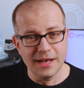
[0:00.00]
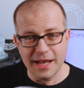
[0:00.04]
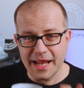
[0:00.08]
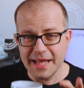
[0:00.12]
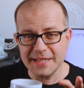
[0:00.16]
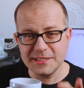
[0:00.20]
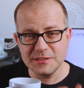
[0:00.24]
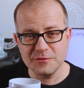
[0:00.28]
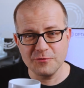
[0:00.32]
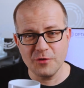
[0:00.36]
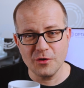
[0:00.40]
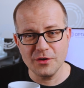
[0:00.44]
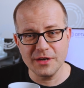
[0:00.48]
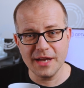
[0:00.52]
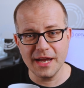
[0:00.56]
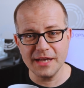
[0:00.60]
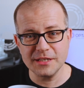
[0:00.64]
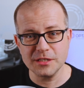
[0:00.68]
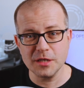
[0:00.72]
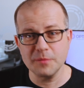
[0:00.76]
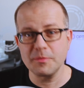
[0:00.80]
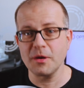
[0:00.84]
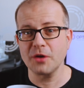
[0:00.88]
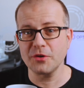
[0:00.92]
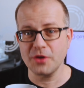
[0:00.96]
let's
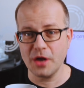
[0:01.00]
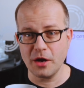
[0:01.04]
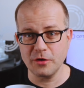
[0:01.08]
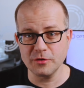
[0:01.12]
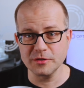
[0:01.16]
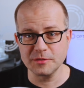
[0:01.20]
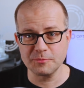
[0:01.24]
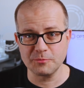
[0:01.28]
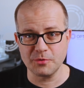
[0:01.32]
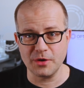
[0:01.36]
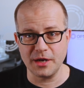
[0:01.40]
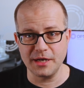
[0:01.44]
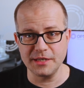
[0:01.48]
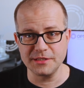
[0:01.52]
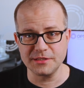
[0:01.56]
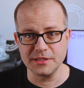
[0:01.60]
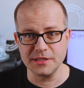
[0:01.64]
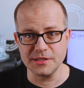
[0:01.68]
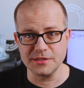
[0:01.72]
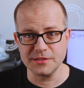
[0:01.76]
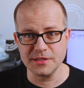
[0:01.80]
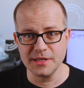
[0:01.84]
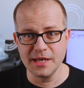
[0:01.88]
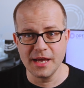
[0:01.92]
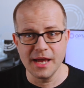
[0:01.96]
forget about house
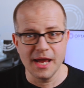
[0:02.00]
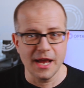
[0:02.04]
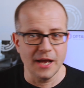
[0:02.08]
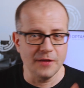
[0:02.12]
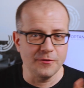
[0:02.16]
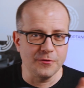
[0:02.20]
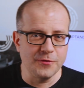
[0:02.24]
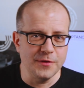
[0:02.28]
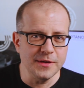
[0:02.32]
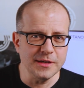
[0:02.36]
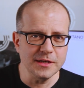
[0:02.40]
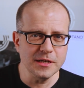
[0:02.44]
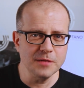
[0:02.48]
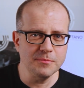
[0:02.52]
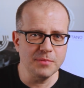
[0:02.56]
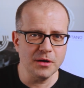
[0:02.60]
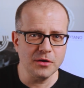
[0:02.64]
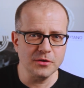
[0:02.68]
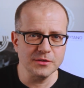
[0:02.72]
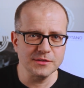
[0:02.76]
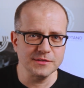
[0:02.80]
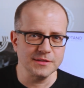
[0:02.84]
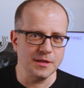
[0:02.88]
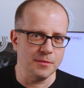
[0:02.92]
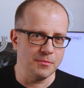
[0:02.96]
prices and think
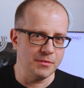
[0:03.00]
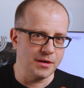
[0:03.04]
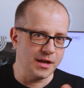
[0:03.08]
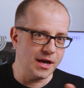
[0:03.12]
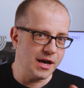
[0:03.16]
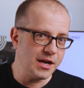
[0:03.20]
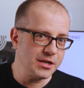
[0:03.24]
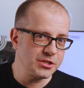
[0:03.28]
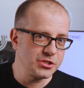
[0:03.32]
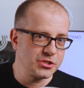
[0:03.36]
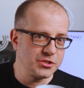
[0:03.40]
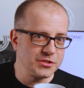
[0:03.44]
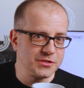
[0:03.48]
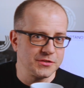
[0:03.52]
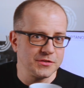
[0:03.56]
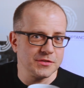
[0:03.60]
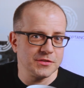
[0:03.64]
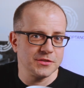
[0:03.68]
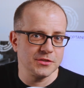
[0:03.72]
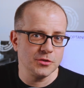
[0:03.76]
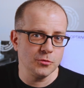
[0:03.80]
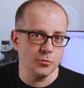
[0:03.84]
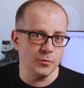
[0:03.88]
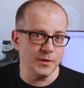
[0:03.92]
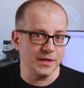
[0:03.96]
about some large
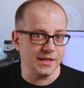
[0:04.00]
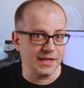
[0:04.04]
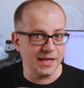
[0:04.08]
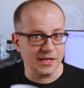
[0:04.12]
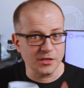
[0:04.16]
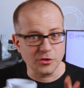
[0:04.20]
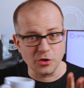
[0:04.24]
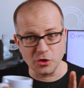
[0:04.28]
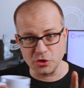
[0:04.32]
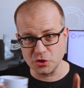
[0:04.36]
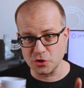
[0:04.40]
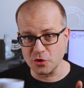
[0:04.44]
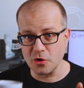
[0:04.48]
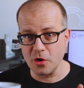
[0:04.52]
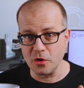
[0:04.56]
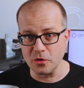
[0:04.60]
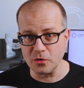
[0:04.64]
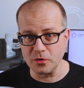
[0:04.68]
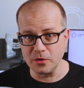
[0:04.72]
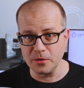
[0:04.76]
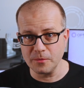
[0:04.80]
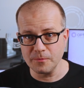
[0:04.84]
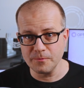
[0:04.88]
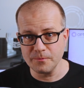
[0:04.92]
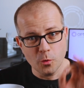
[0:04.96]
system we can control.